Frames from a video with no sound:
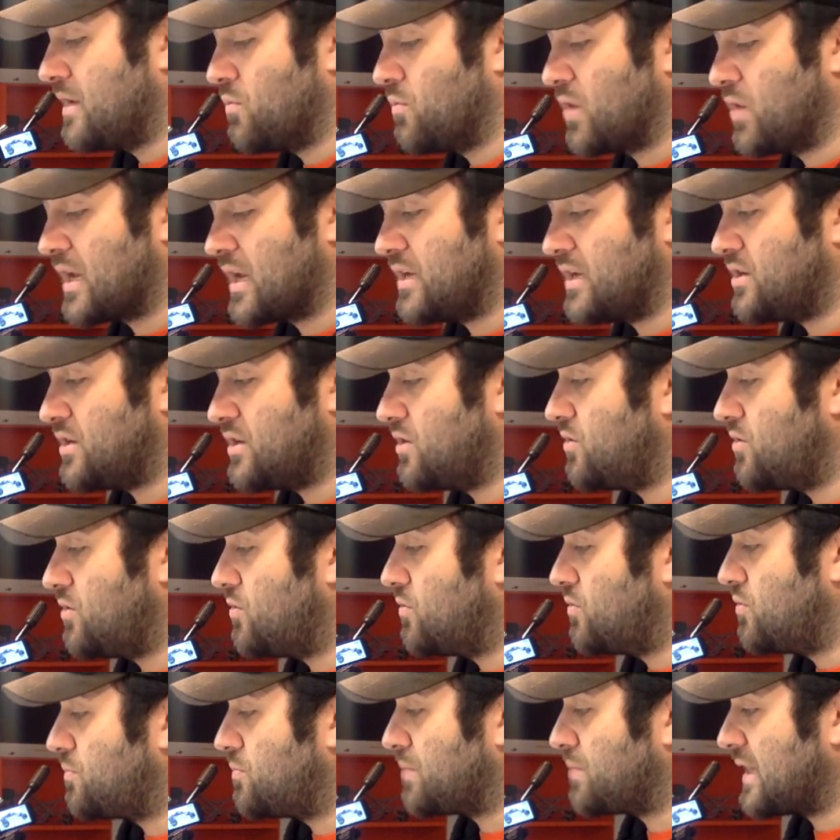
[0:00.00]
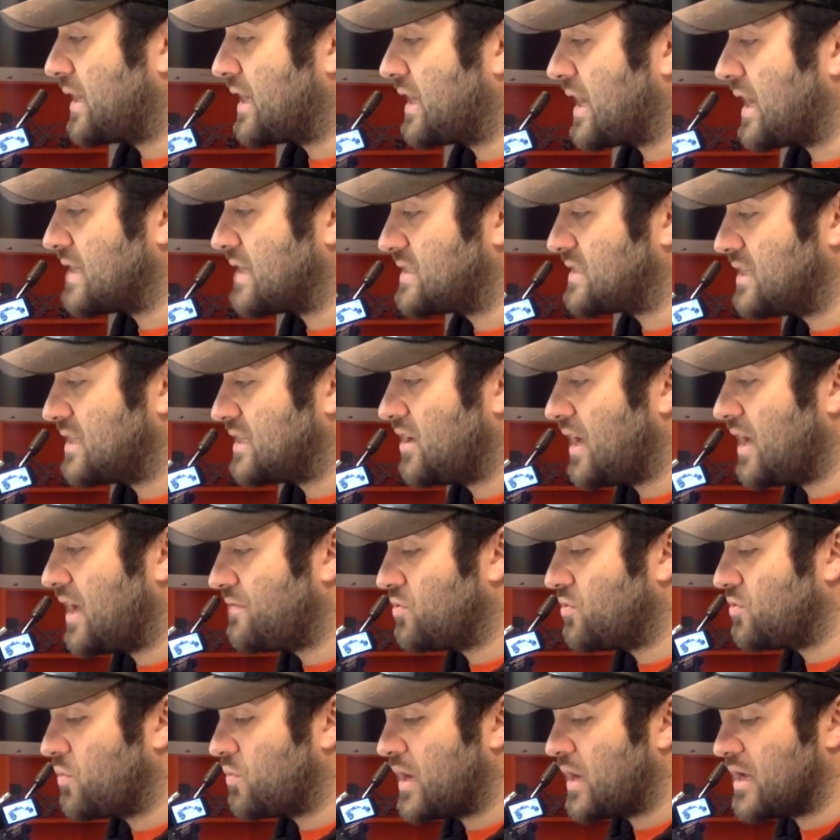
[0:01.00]
What I do plan, I still
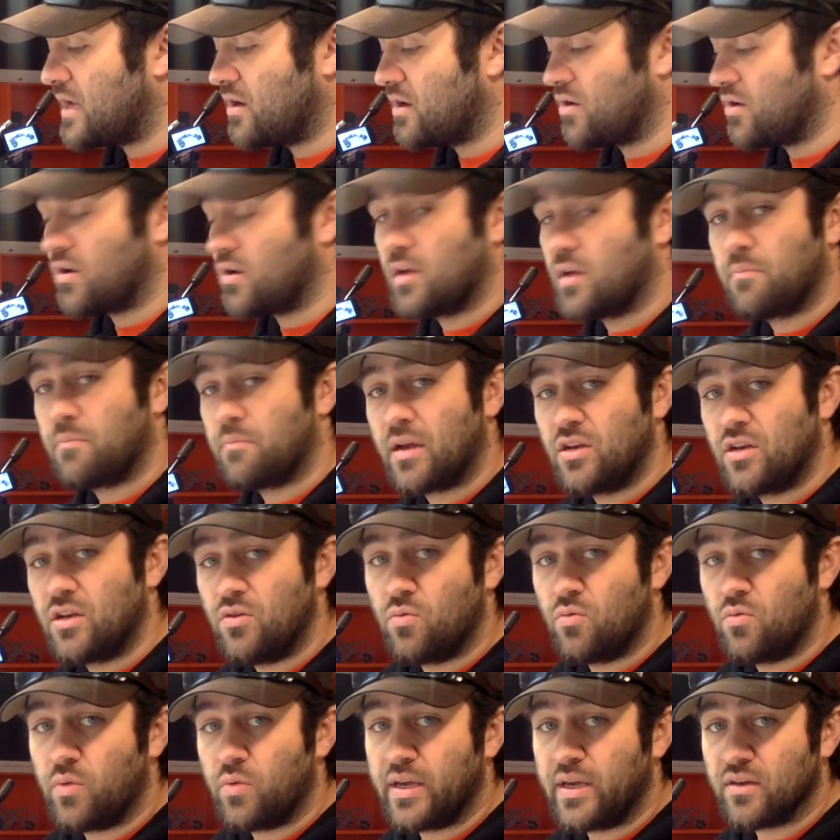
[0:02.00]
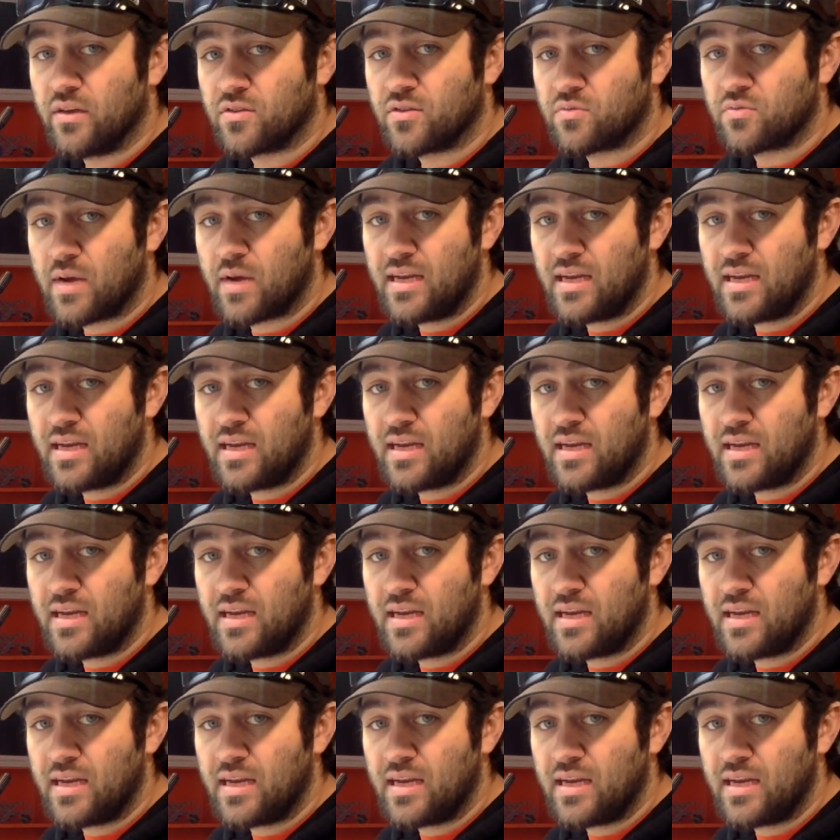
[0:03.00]
have to wait on my new wheels.